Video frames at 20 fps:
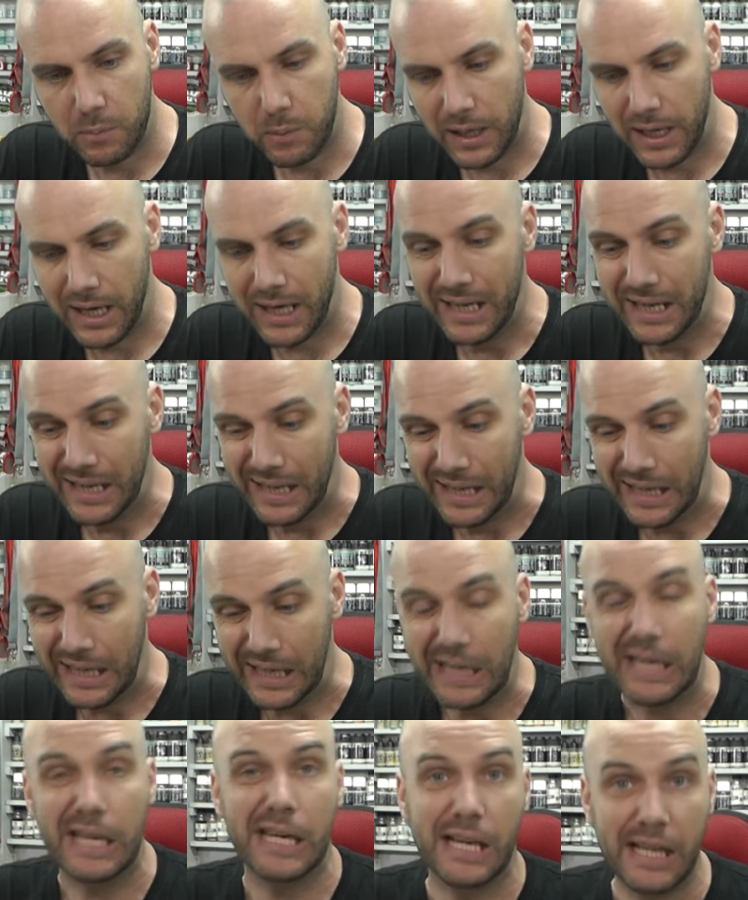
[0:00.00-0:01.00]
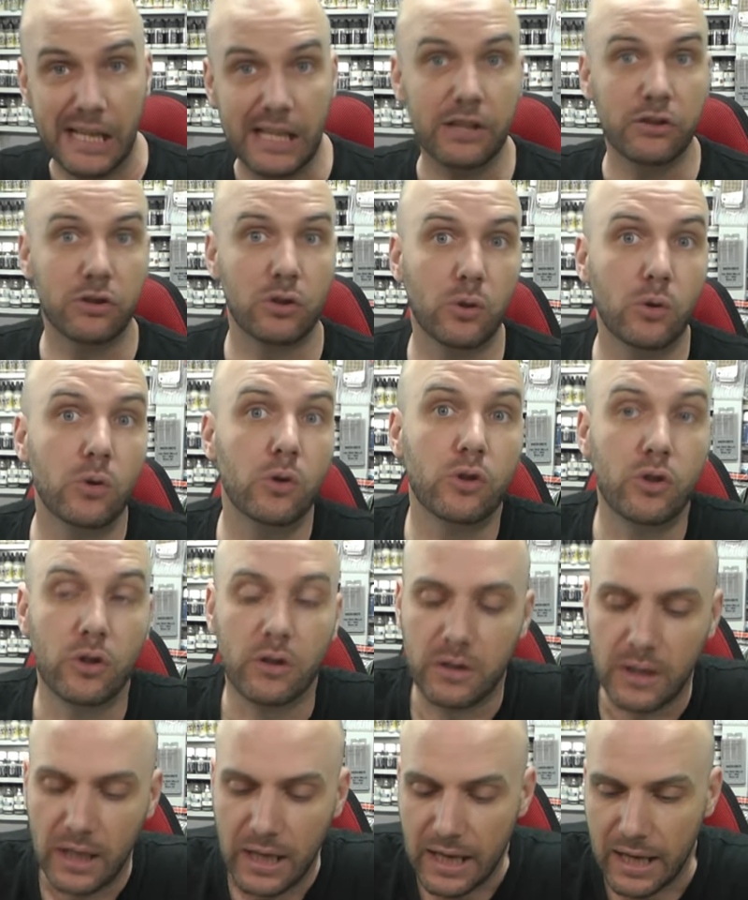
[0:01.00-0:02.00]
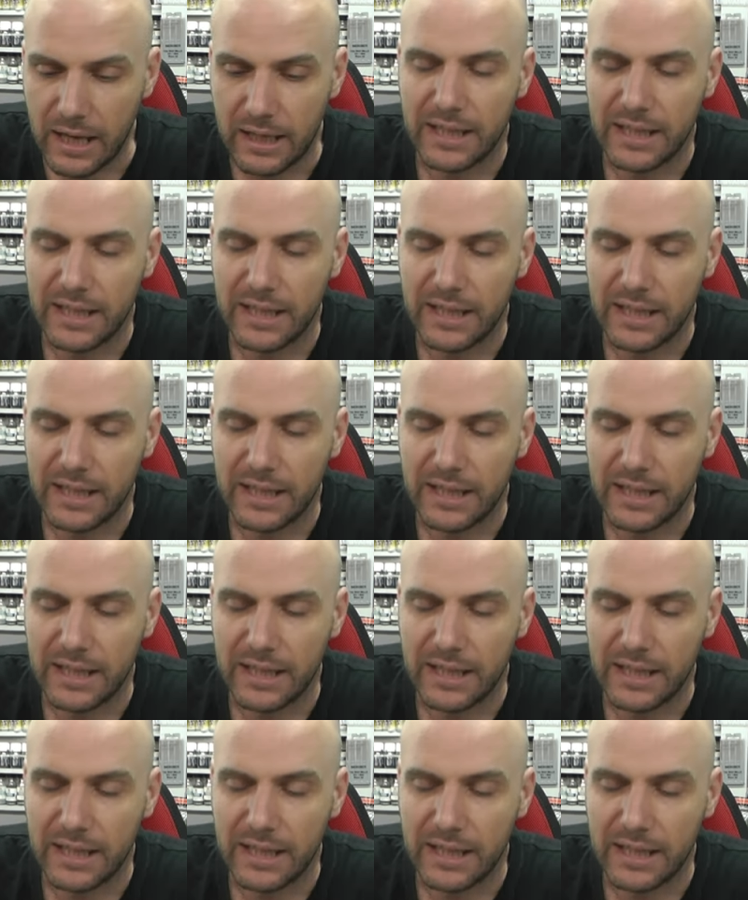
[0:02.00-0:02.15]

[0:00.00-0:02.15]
this plane is gorgeous.